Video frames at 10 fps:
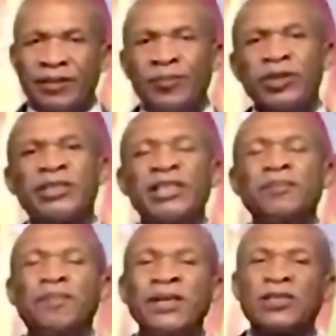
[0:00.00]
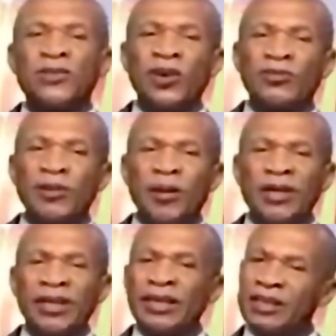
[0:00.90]
But is it peace for
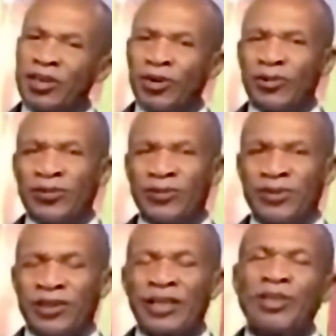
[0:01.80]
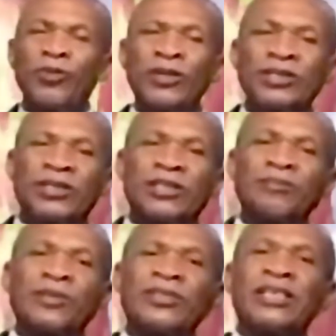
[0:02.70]
everybody? No. You know what the
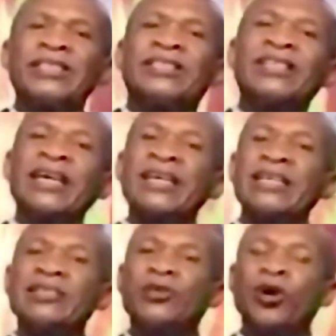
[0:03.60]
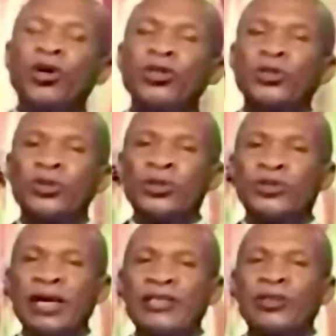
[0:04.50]
scripture says? Say unto the
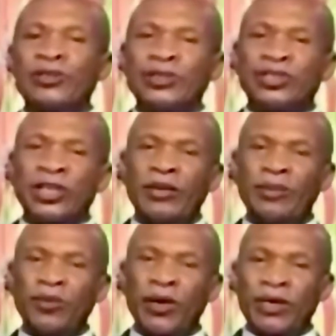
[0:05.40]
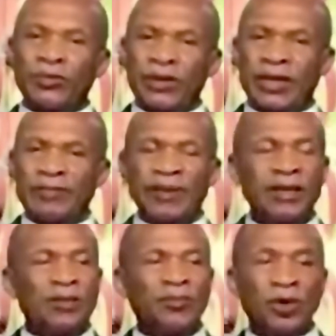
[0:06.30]
righteous, it shall be well with them.
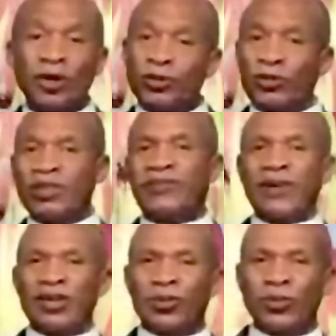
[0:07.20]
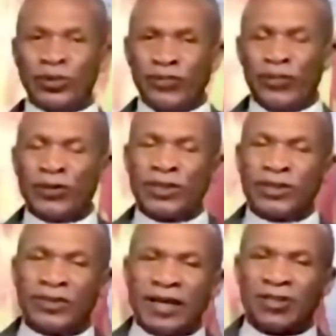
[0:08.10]
But unto the fellow who
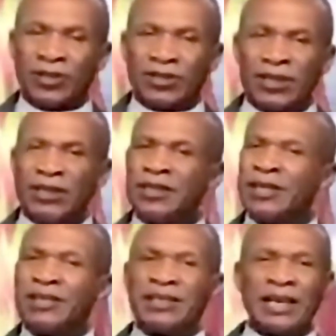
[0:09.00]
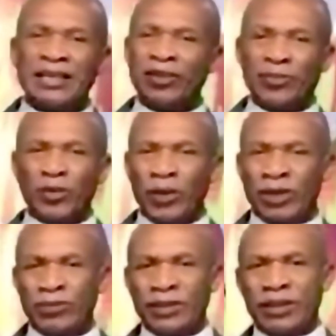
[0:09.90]
refuses righteousness, say you cannot be
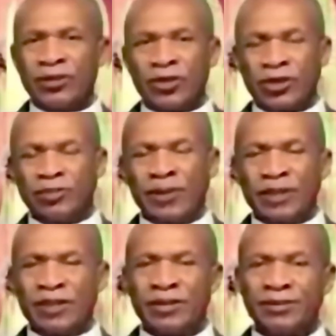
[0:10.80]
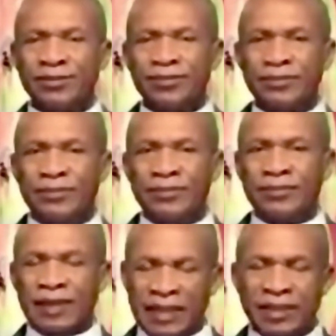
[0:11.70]
well with such a person.
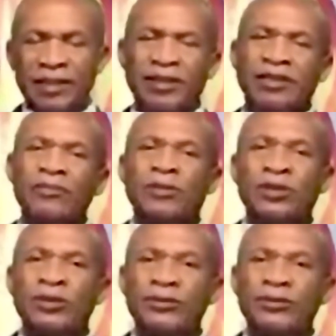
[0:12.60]
That's the scripture.